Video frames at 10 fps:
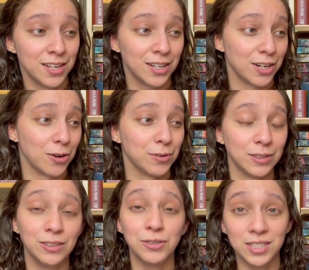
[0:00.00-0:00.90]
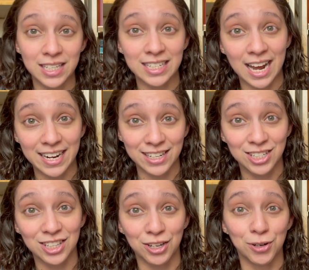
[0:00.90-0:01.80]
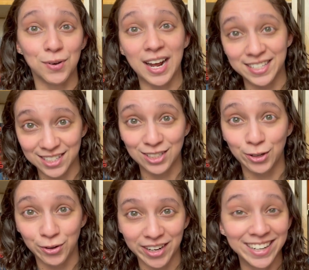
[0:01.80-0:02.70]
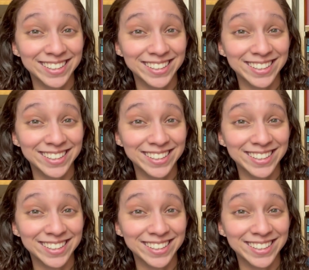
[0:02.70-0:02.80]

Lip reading: you know, loosely tied into the Horizon lore.